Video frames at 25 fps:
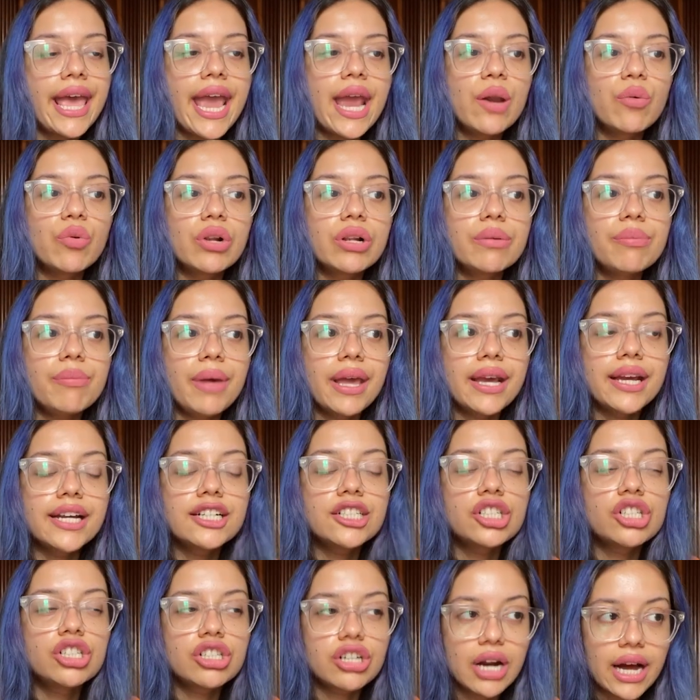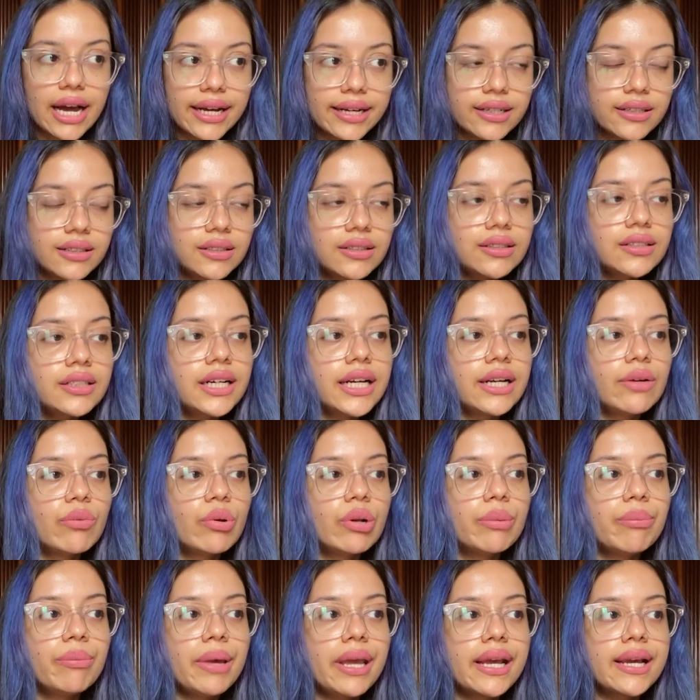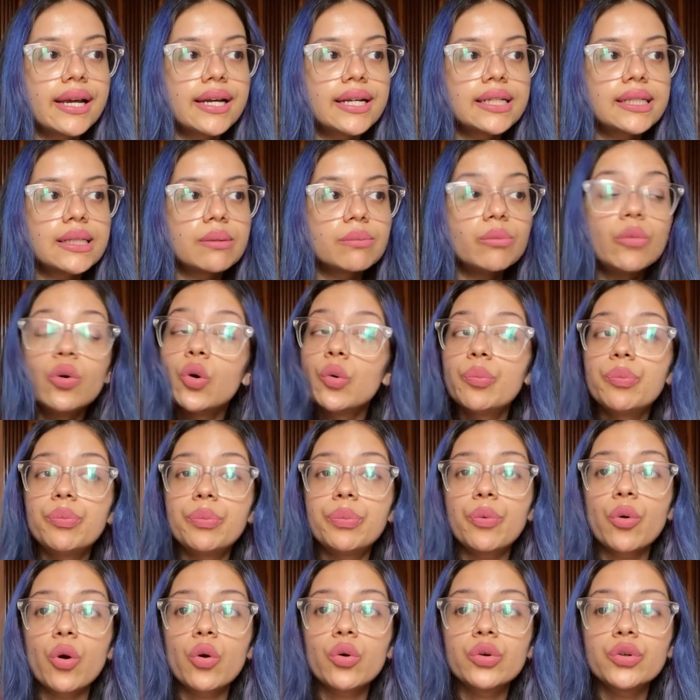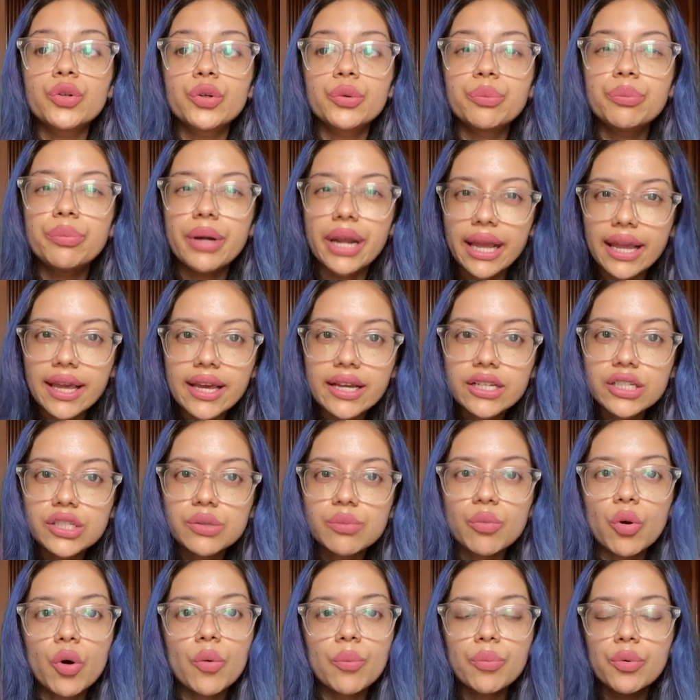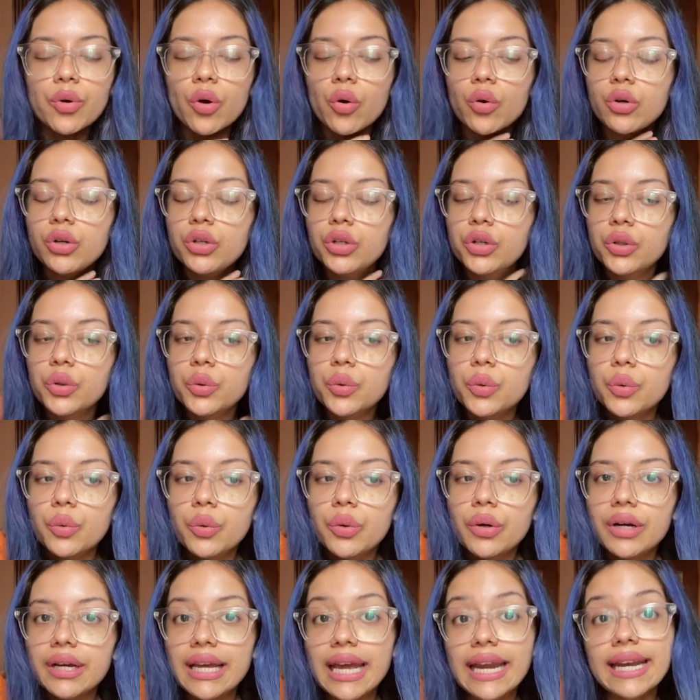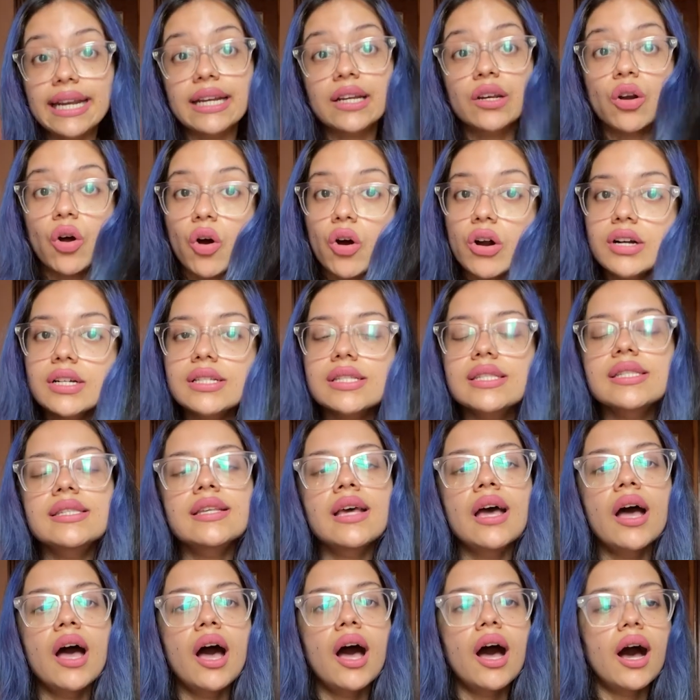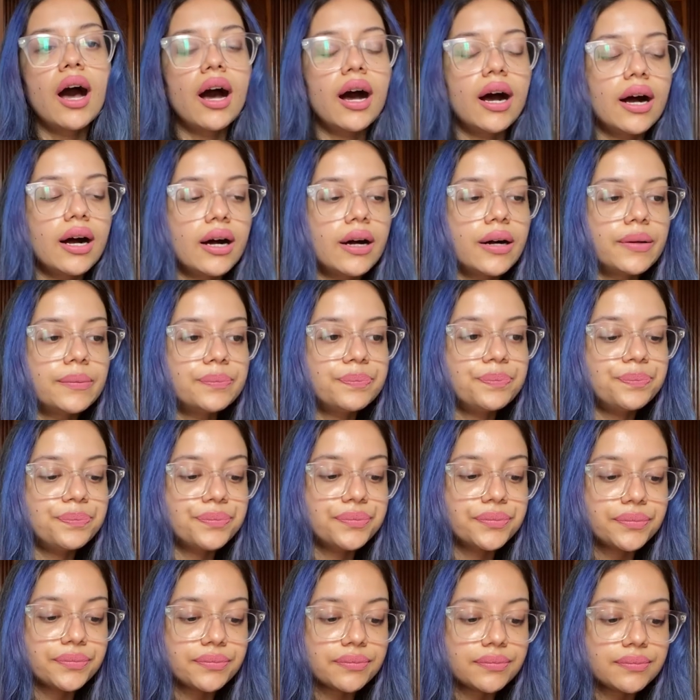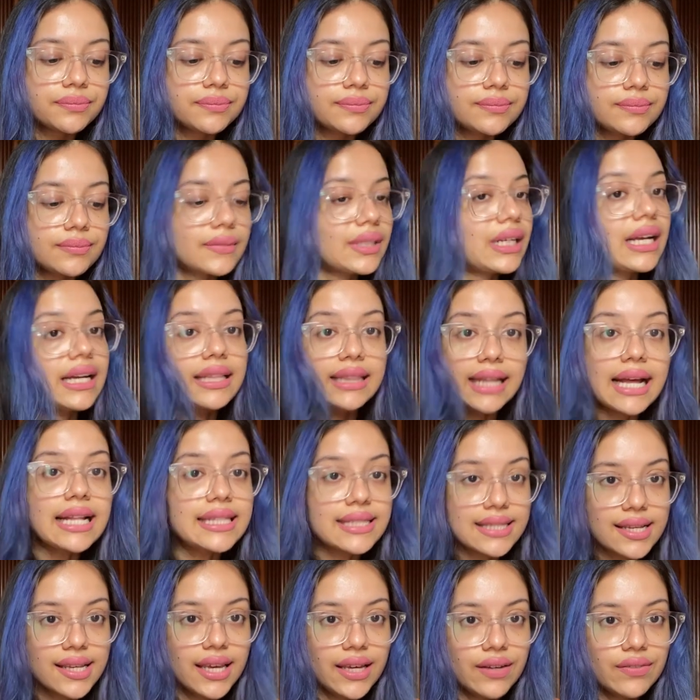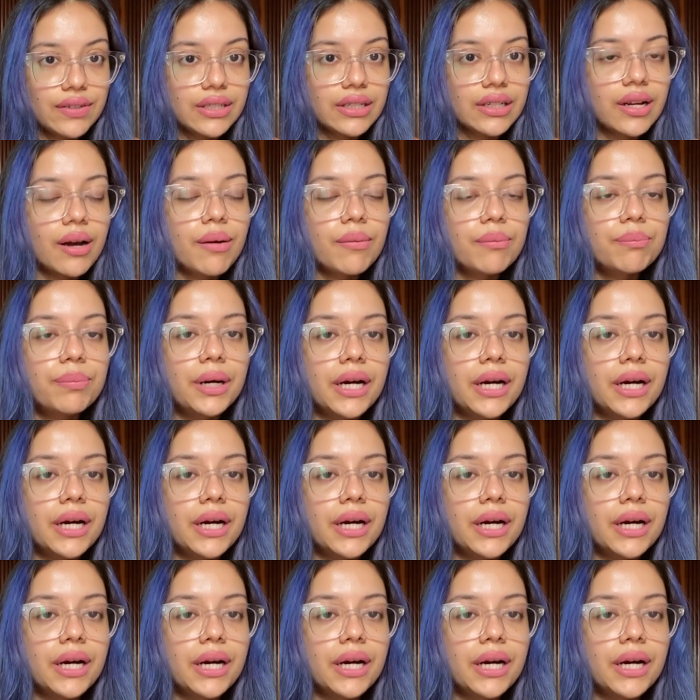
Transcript: It will make it drier. It will make it more prone to breakage, more prone to getting knots. Um, that's a given.